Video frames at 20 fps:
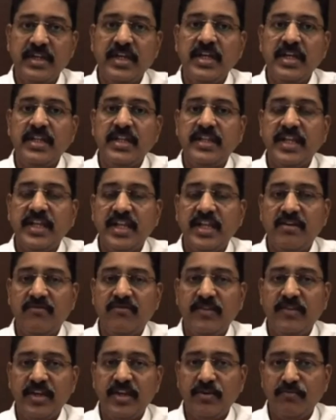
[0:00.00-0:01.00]
Then
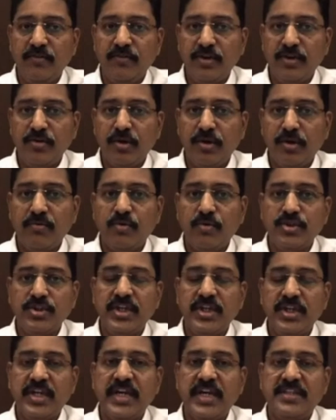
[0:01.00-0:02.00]
we took a OC
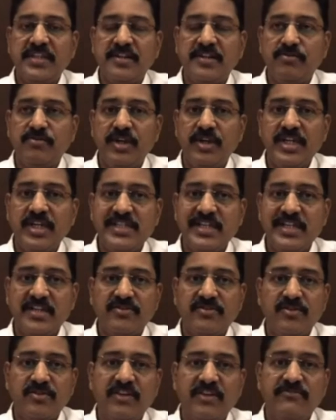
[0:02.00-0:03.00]
catheter to LCX to left